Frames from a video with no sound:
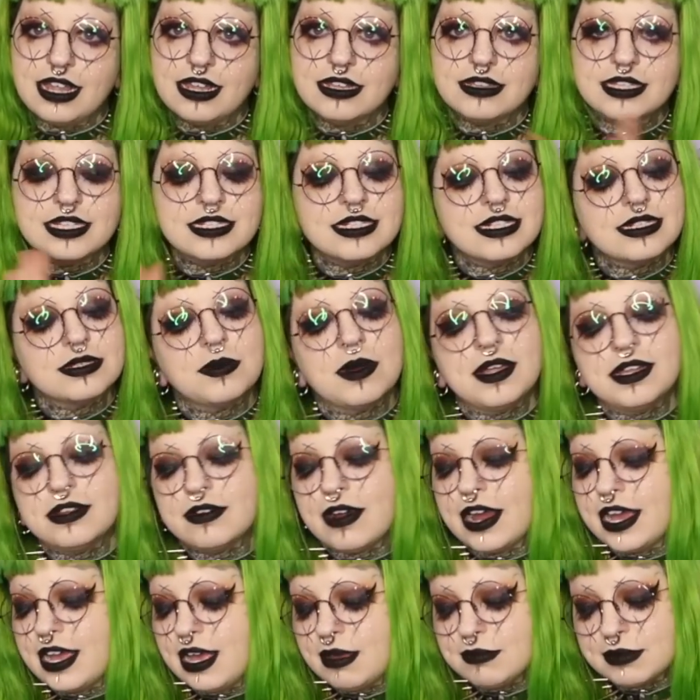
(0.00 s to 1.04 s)
This is one,
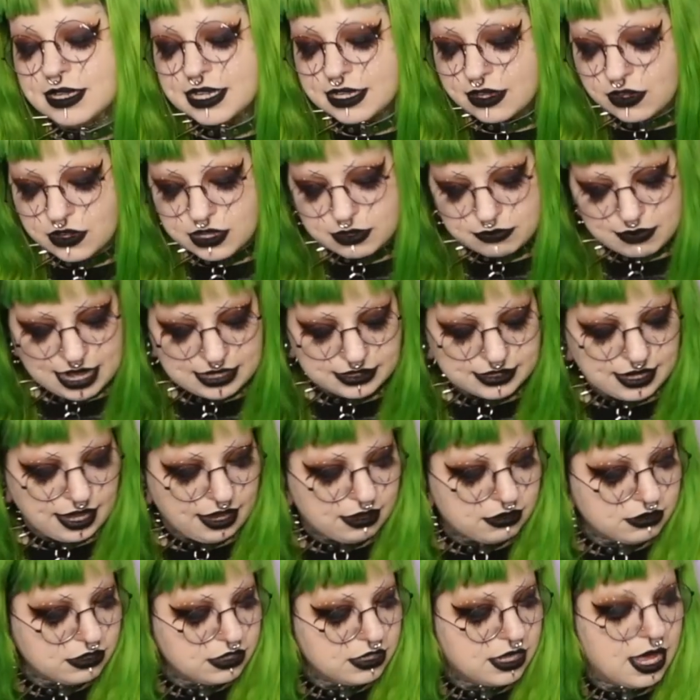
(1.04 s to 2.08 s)
right, I'm gonna go on a rant
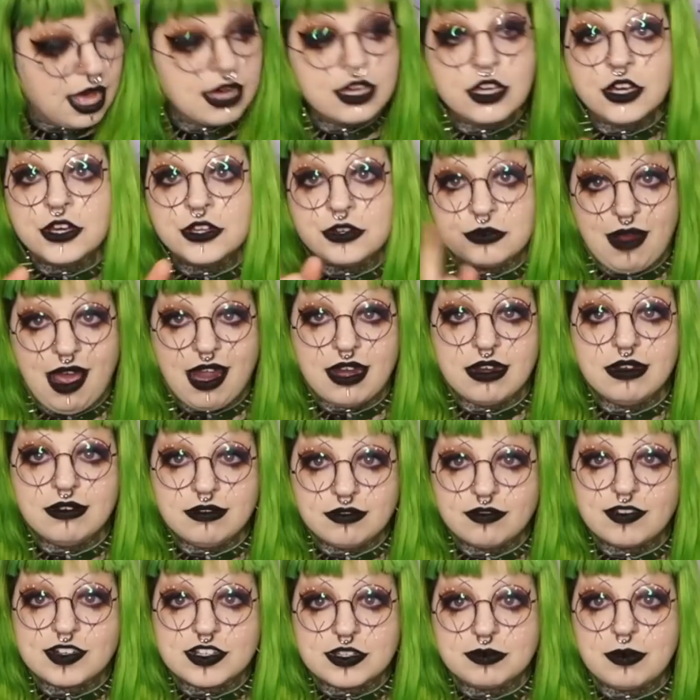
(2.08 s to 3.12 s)
now. A good rant
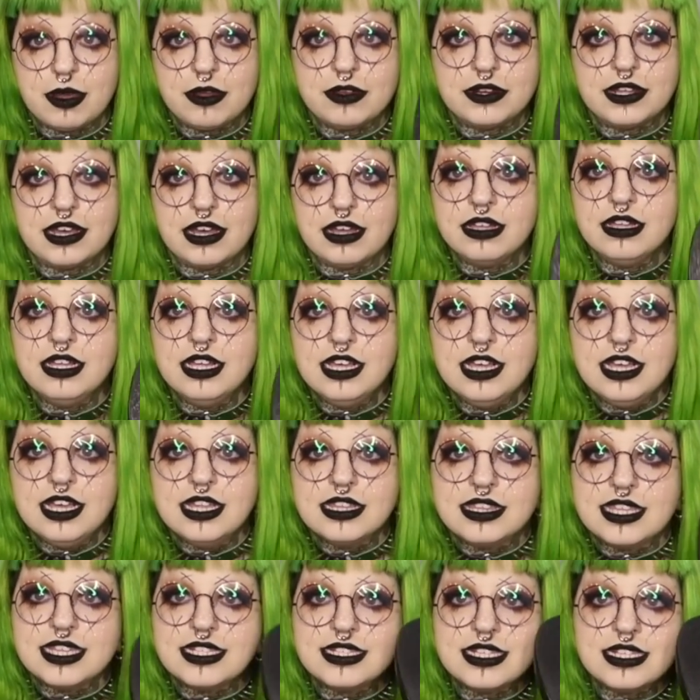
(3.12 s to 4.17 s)
for Demonia.
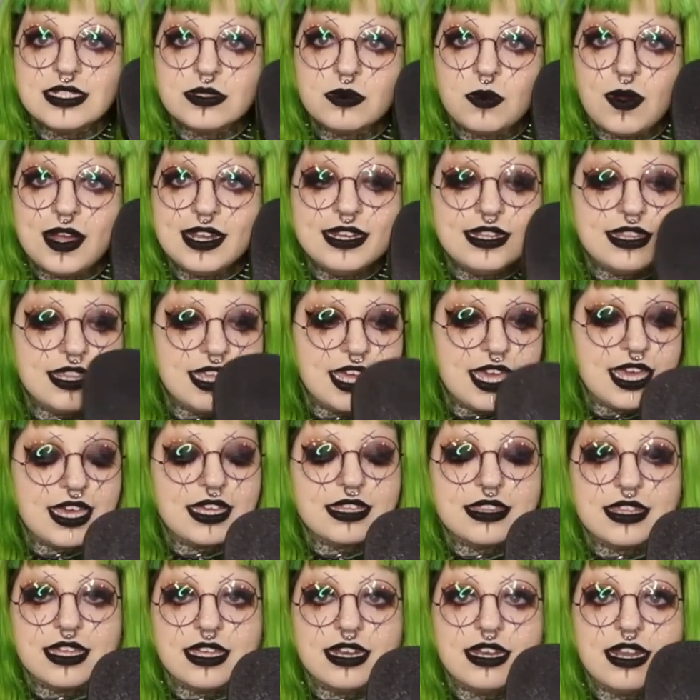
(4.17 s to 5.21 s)
This is one
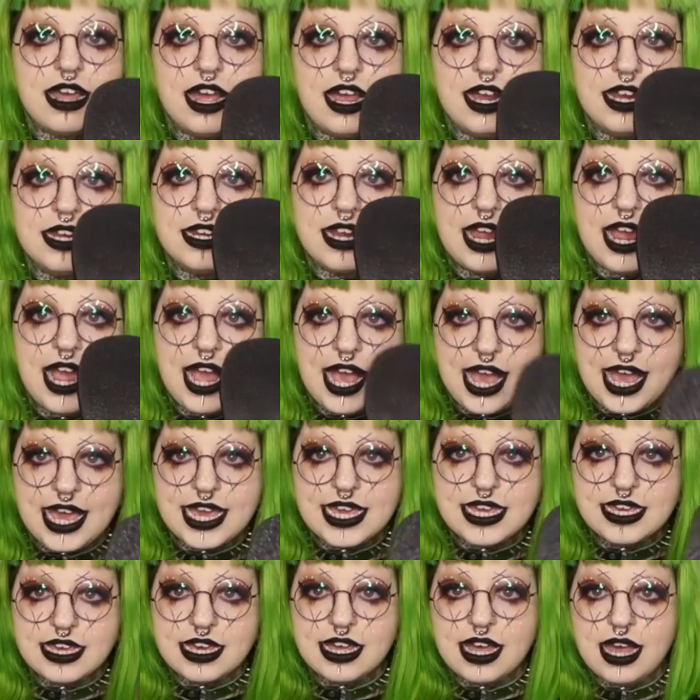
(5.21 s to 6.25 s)
thing that I
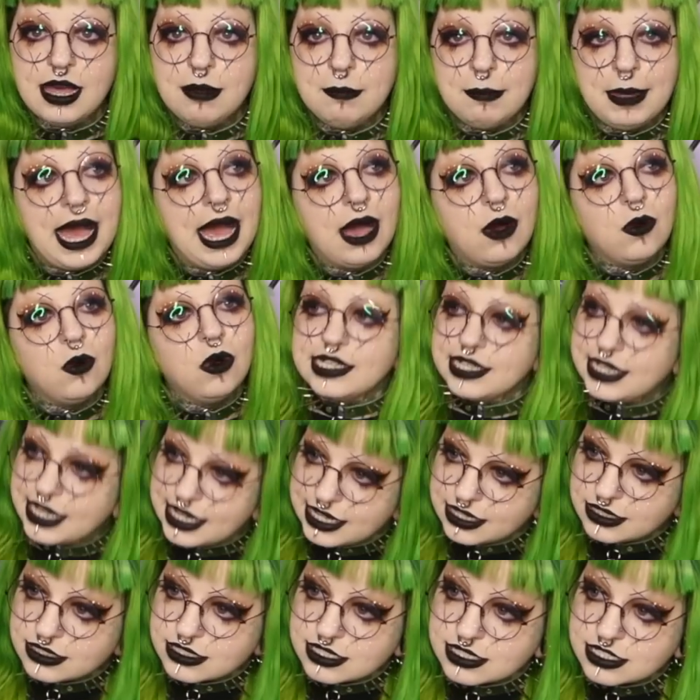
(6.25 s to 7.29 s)
hate about
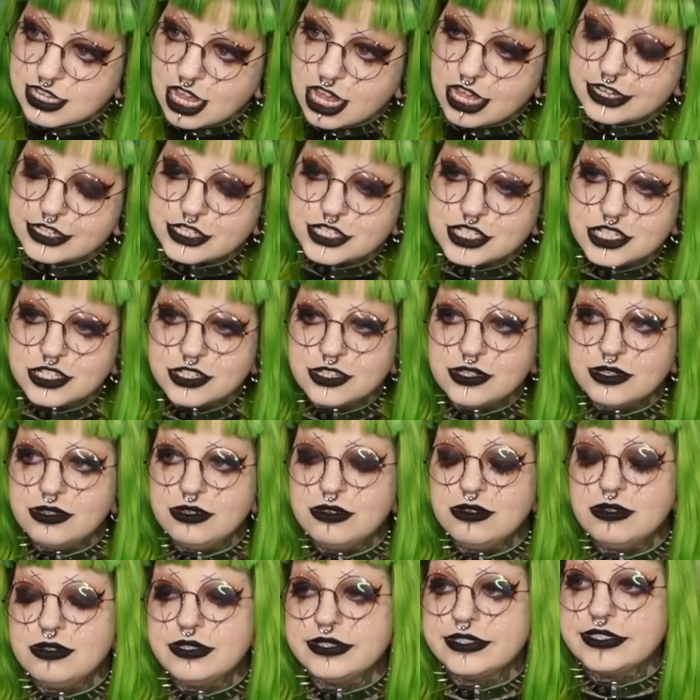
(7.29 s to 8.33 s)
Killstar
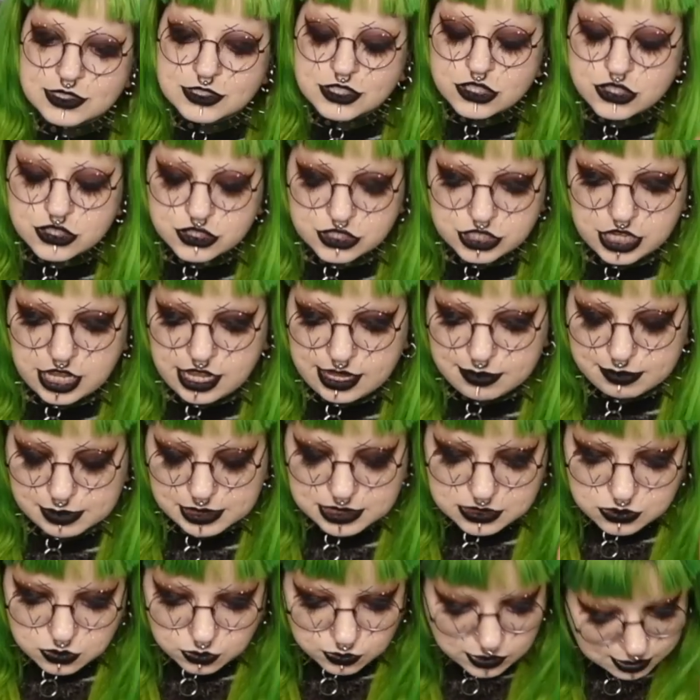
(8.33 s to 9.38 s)
shoes,
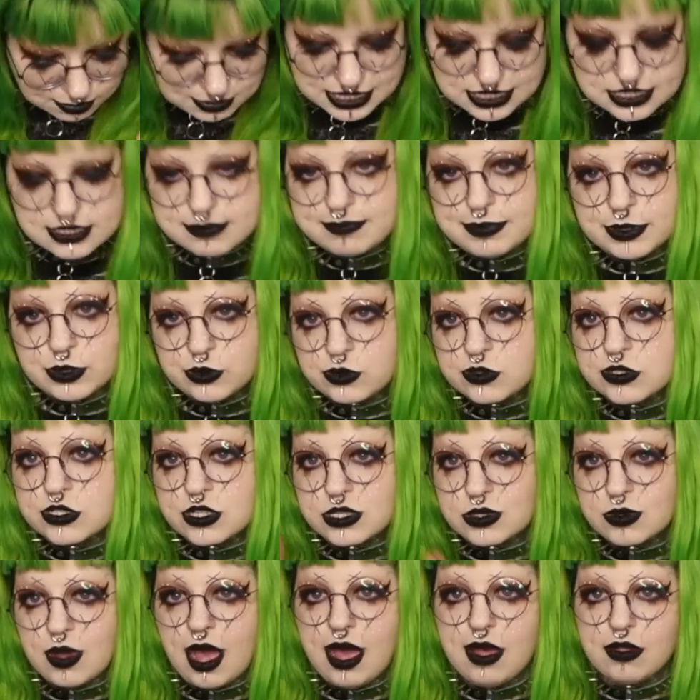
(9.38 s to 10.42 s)
Disturbia's women's boots
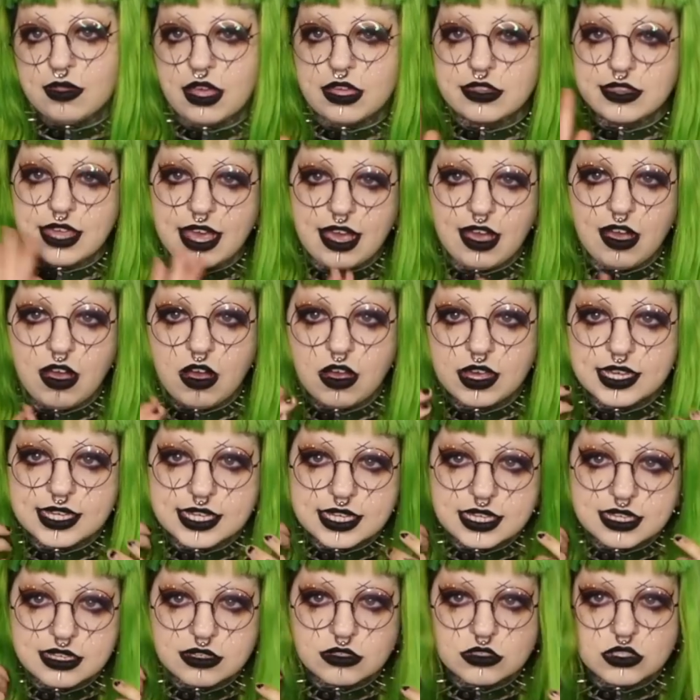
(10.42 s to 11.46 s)
as well, like their high
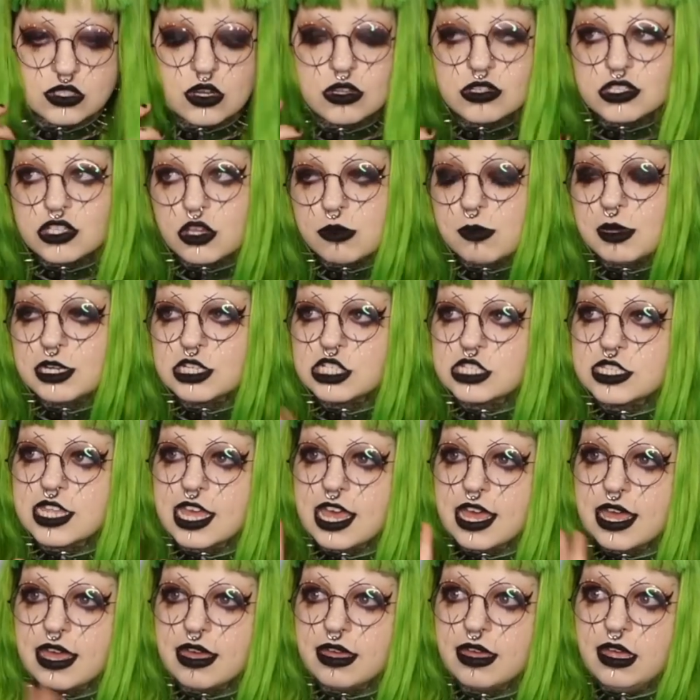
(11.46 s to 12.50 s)
heels. Not so much
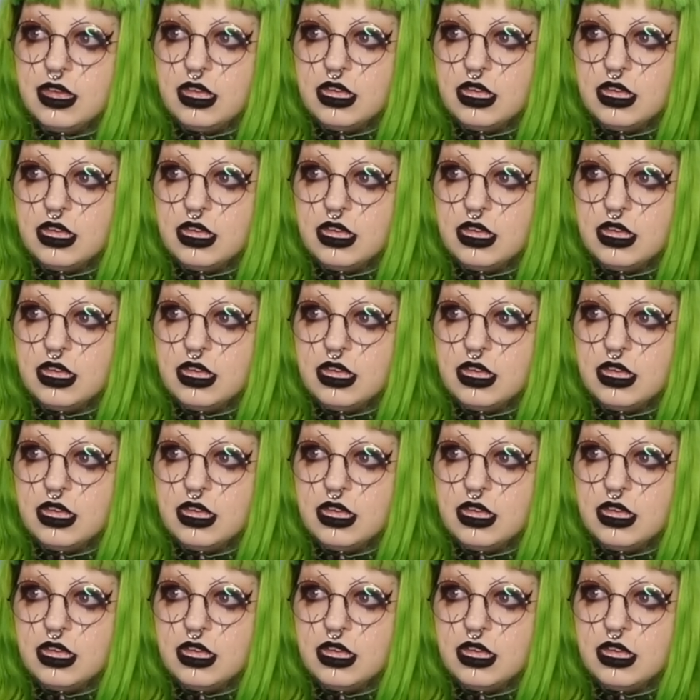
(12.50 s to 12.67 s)
their